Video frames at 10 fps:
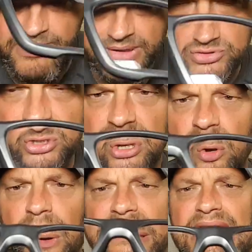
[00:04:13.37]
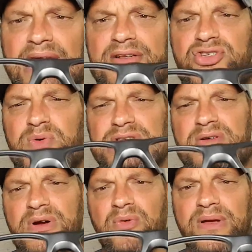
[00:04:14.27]
But it was just a quick, I just wanted to
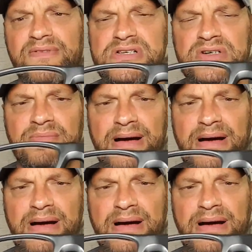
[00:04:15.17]
do a quick video